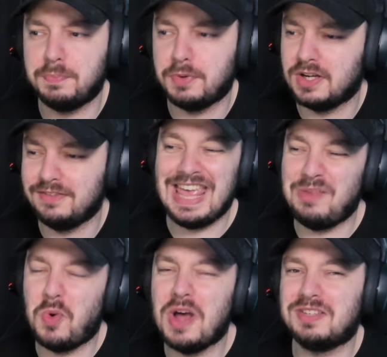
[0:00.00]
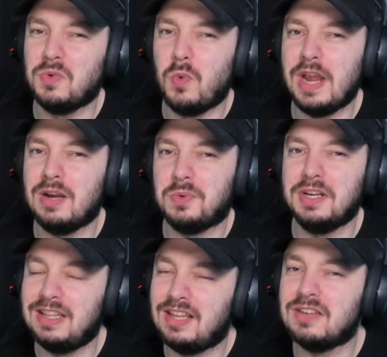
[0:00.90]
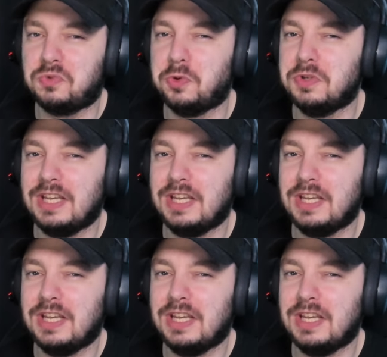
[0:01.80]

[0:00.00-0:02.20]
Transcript: But it was a weird one. It does ruin